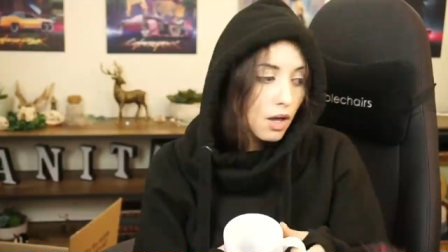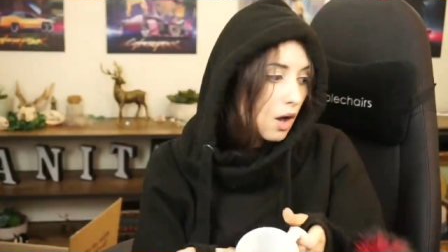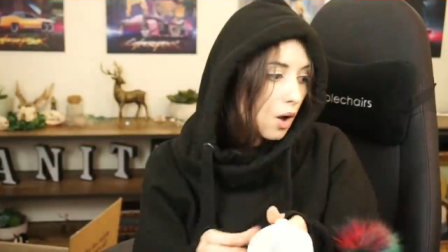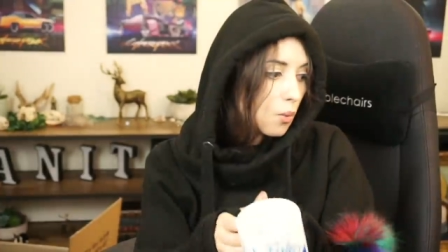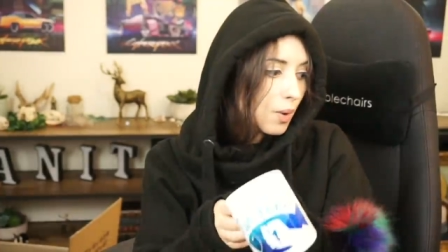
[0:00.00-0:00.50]

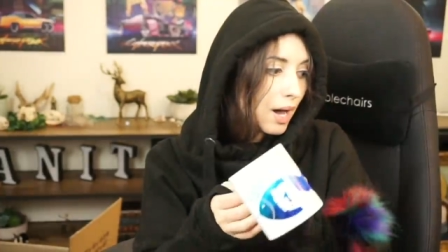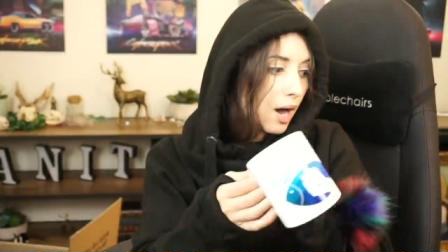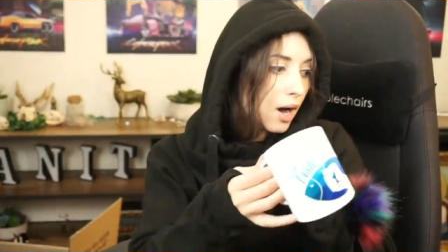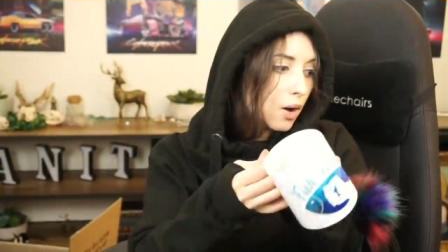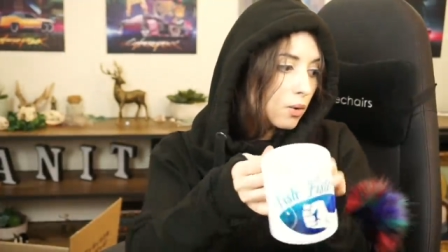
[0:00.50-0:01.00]
Oh,
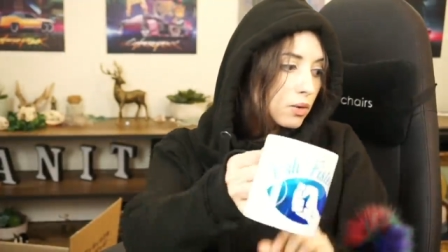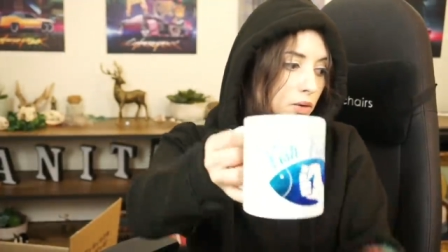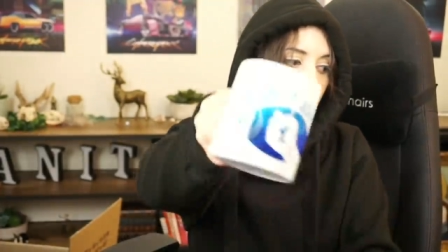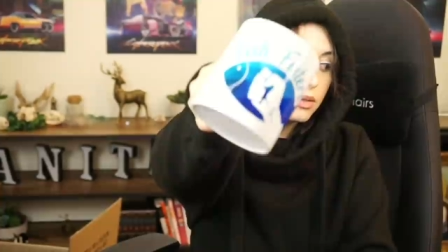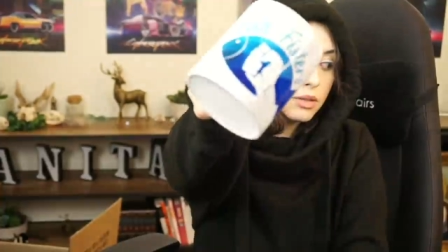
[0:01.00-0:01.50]
wow.
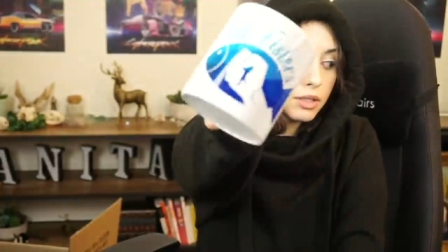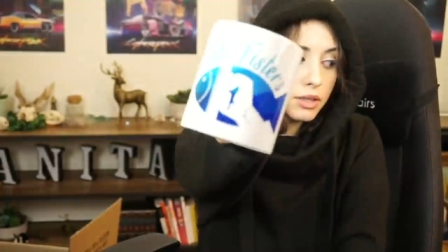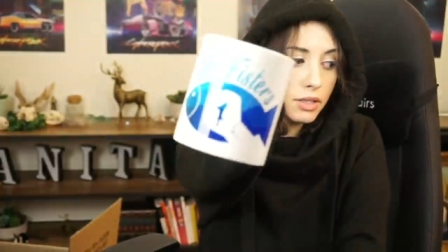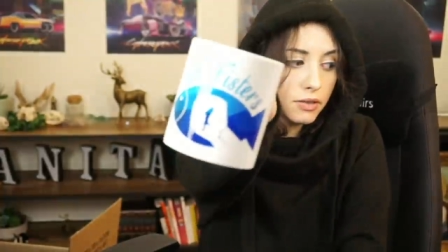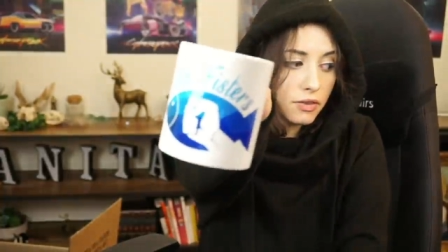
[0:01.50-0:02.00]
Look at
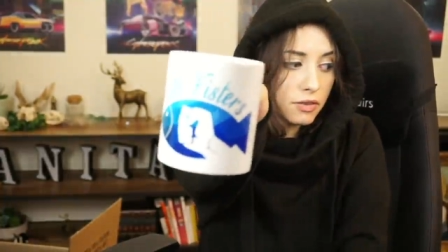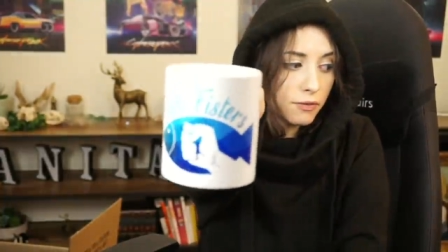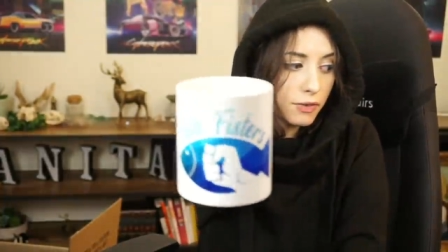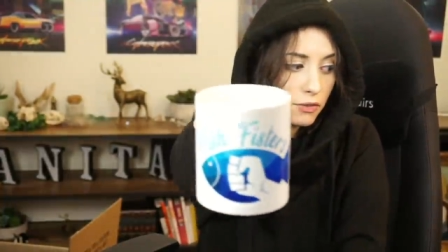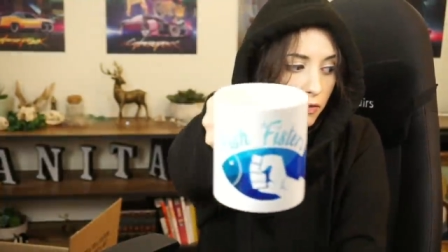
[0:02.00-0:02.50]
this. It's a
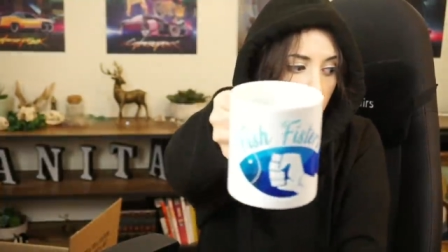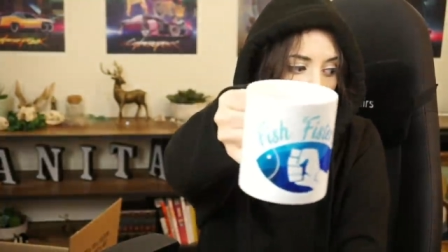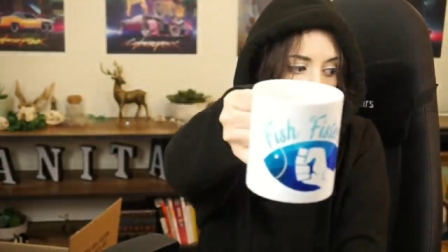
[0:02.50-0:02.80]
Fish Fisters